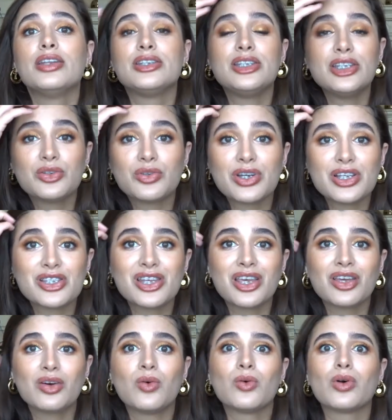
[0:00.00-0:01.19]

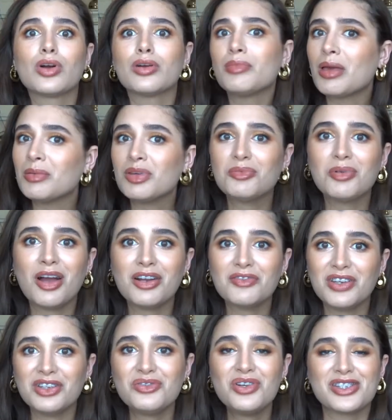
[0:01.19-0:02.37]
decreasing or maybe you're proud of
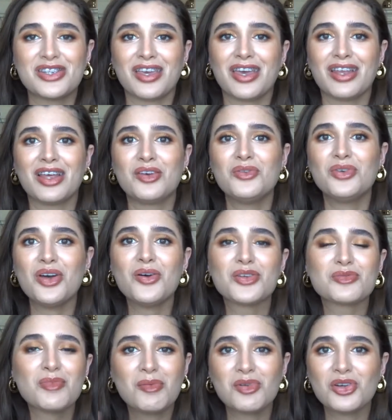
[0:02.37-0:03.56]
increasing it. Who
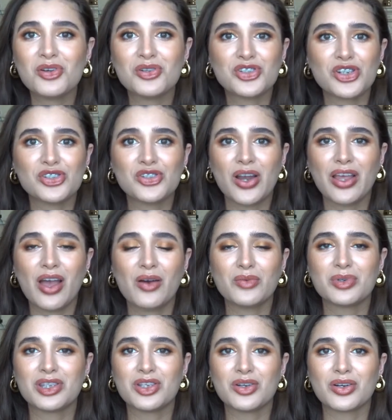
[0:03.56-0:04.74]
knows? Maybe you're just starting out
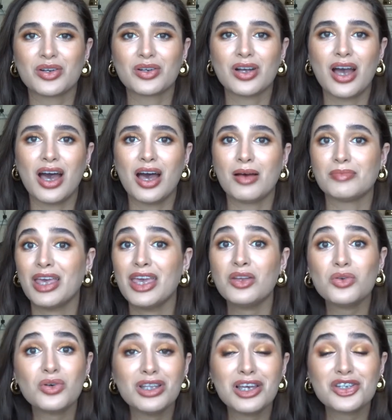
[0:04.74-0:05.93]
with your um,
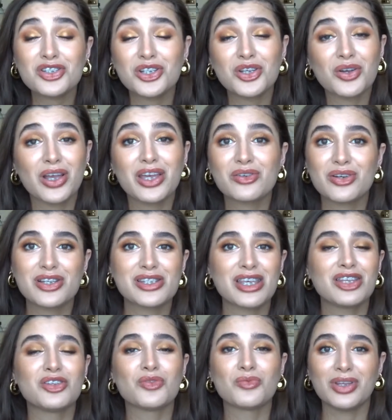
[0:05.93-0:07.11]
candle collection and you're increasing
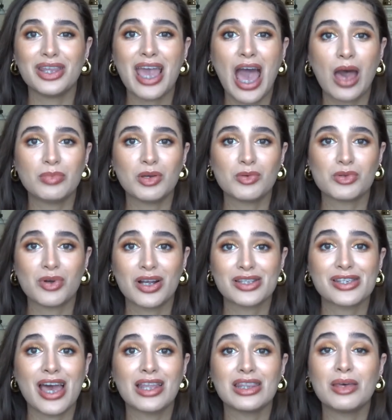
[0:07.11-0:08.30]
it and you're really happy with where
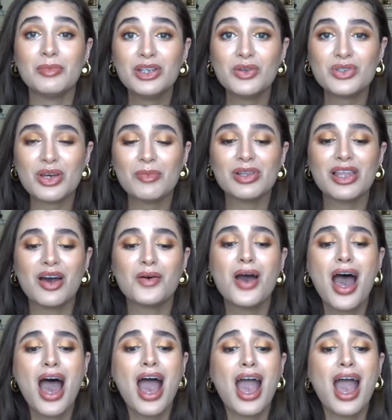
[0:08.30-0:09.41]
it's at. Let me know down below.